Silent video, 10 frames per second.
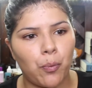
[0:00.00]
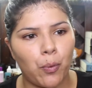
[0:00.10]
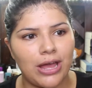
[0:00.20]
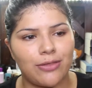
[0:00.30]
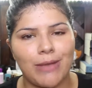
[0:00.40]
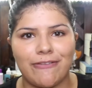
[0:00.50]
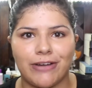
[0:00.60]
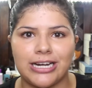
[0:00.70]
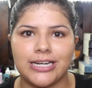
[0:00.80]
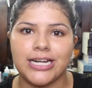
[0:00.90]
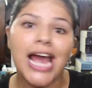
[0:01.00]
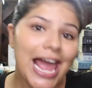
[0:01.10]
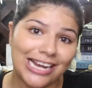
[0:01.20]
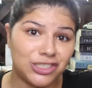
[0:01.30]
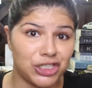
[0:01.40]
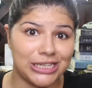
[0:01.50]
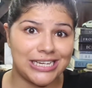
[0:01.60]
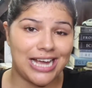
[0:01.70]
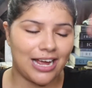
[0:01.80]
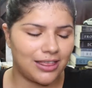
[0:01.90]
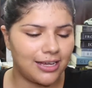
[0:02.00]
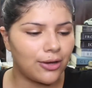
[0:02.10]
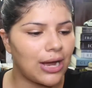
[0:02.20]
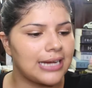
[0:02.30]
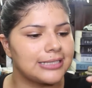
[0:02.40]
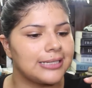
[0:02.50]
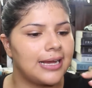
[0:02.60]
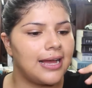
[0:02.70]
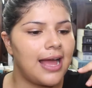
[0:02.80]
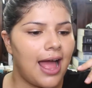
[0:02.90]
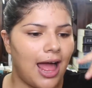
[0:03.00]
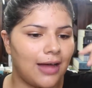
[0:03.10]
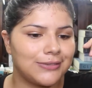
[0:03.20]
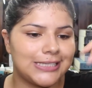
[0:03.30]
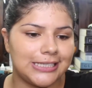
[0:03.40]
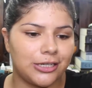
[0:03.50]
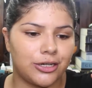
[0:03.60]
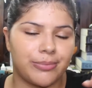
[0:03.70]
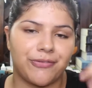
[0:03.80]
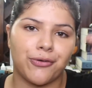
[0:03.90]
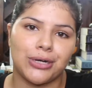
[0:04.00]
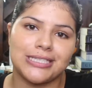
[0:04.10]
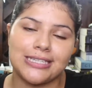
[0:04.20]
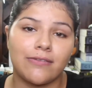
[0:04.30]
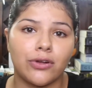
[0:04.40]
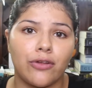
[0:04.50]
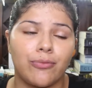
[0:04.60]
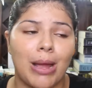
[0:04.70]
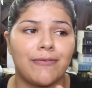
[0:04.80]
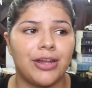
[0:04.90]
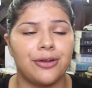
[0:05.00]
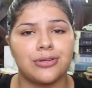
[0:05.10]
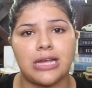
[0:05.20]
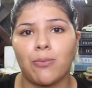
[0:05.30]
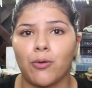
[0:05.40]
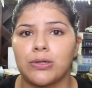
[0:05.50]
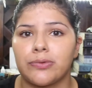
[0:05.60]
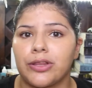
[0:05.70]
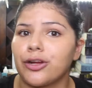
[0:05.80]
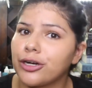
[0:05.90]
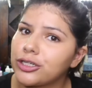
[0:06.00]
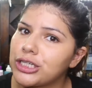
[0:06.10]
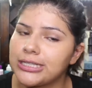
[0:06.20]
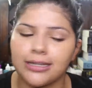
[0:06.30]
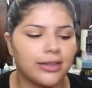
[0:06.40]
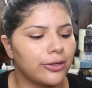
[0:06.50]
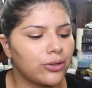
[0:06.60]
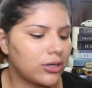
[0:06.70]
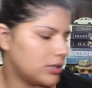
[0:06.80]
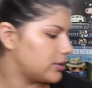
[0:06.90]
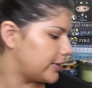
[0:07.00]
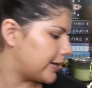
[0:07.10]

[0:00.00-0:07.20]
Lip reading: with my friend Angelique. I think you guys have seen her before in several of my videos. I'm always with her. She's the little curly